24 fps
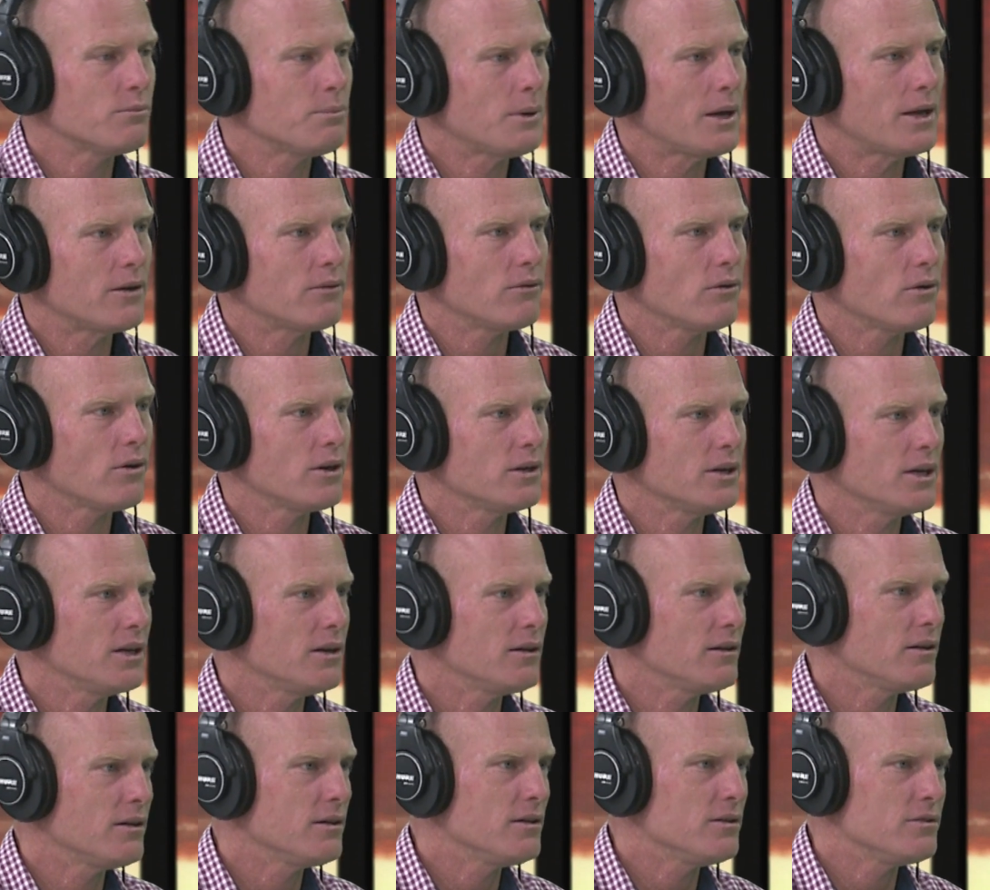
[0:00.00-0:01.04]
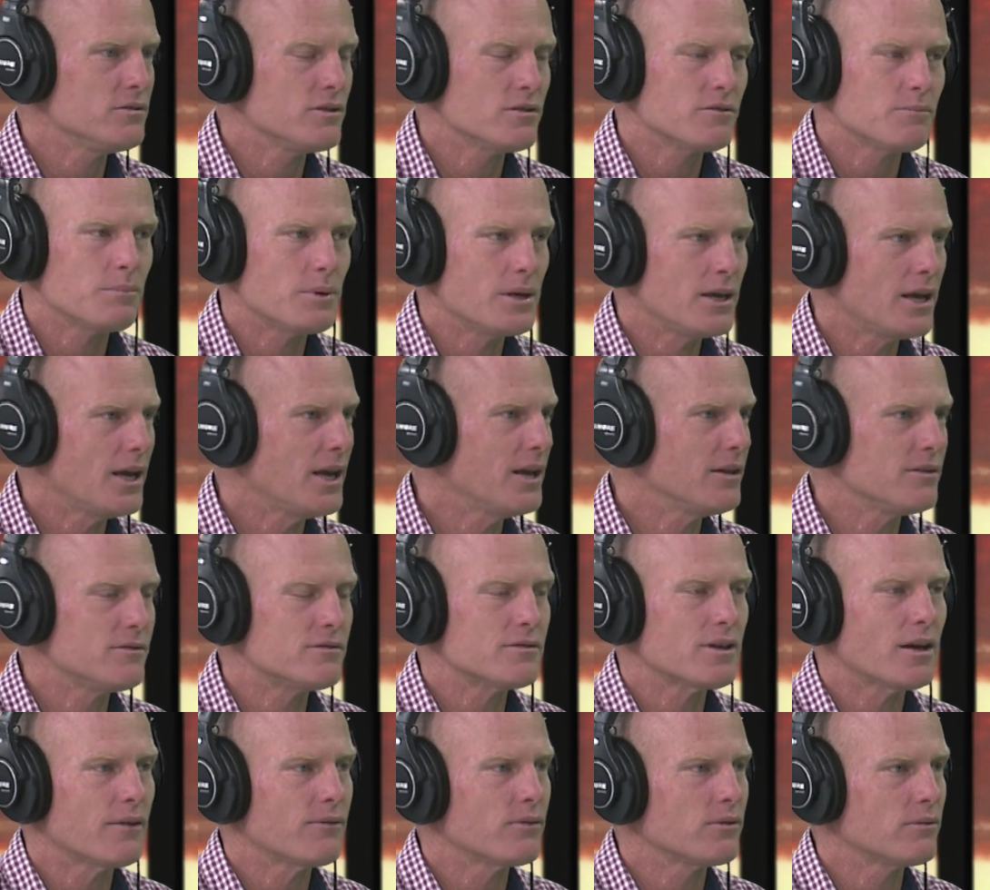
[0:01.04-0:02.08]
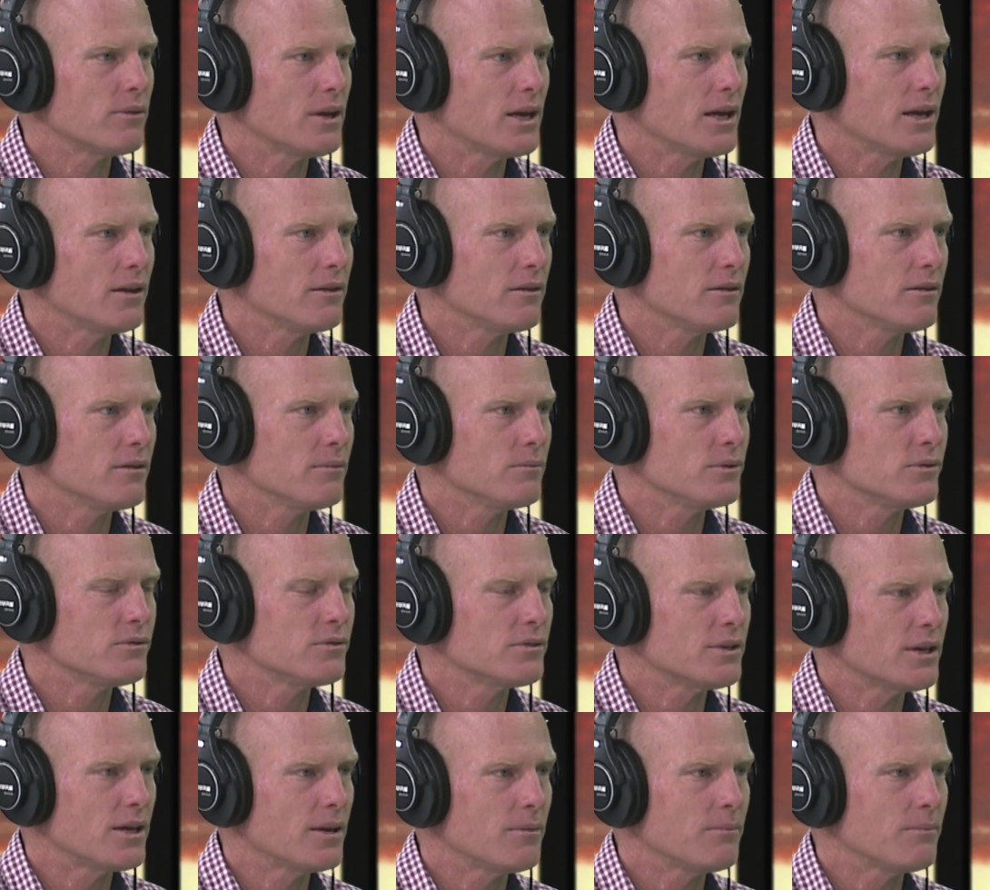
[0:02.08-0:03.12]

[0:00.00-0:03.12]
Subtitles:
spanner I needed, and you'd just be handing stuff around, and it was,